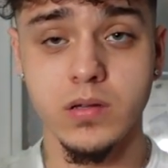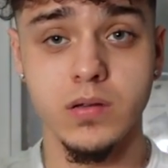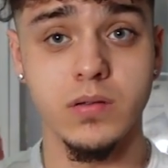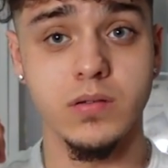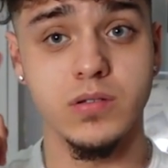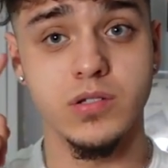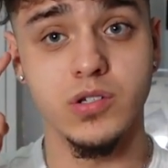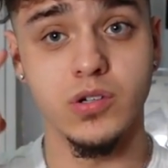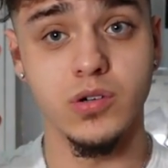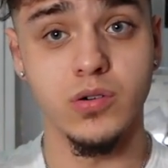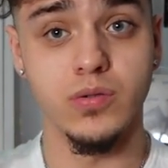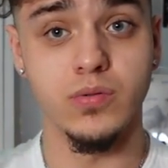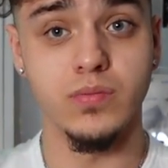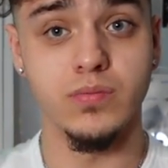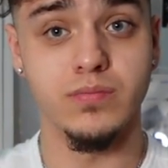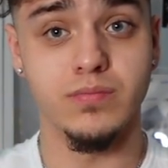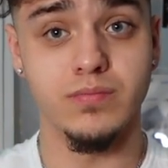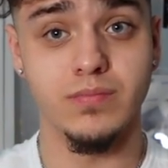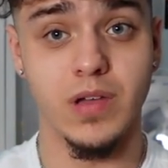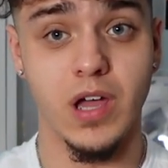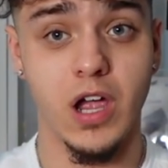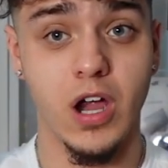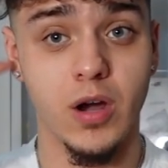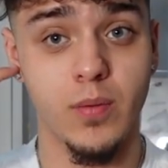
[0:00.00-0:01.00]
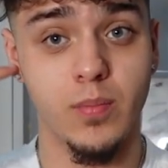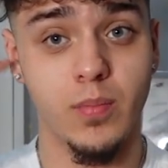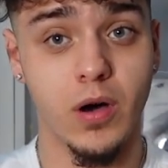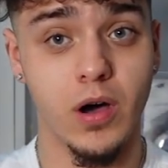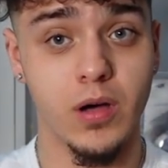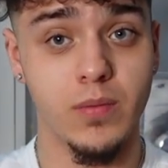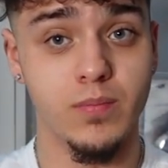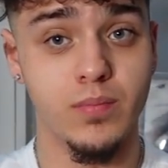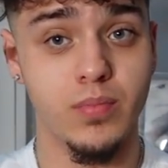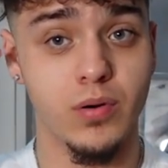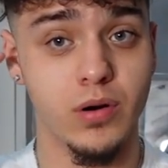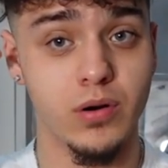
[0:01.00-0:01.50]
so
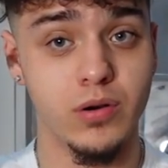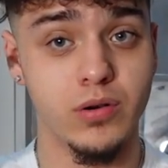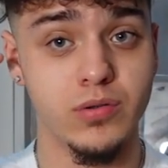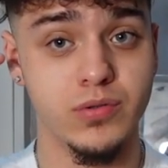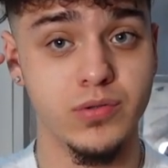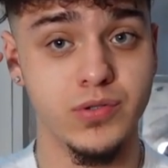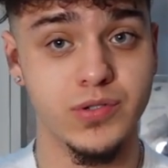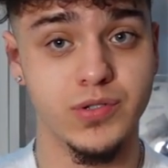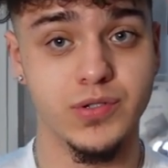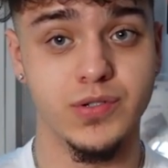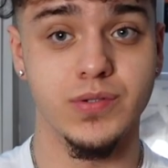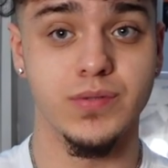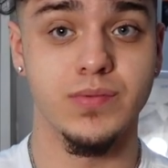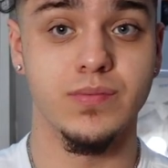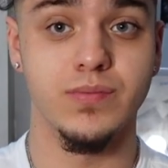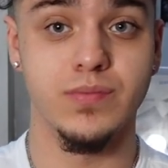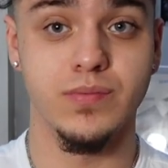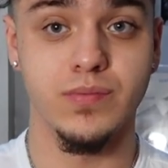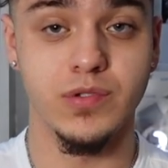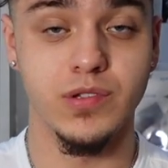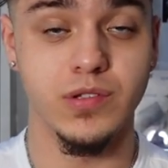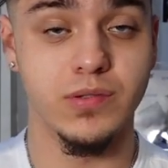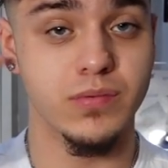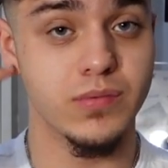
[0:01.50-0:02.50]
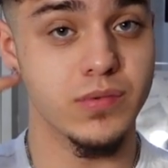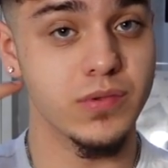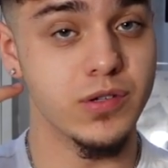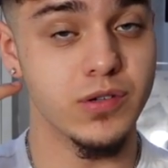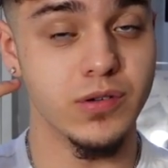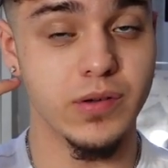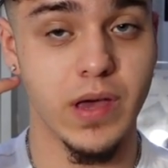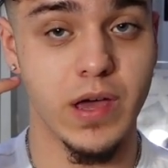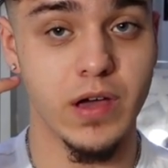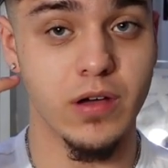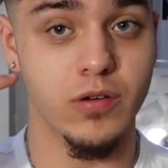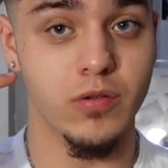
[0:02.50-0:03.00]
AirPod Pros, you
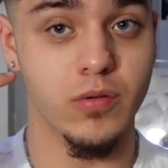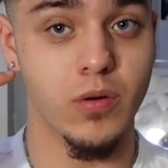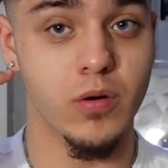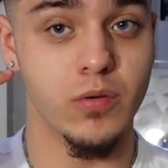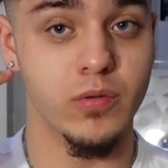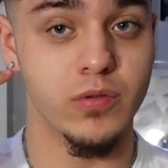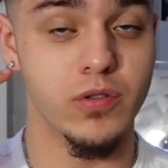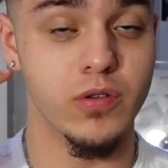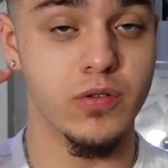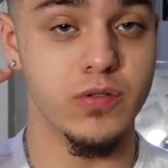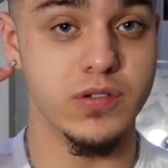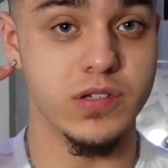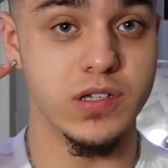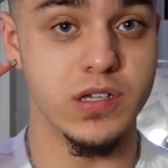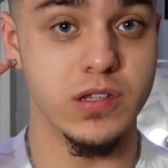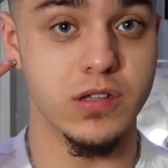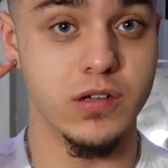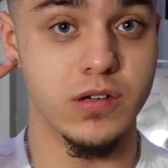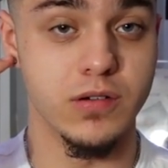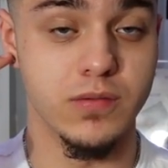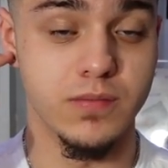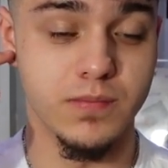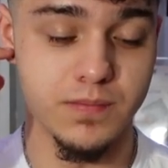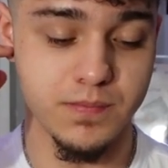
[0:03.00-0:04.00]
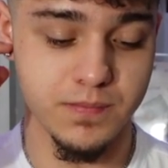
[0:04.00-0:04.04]
can't go wrong with those either.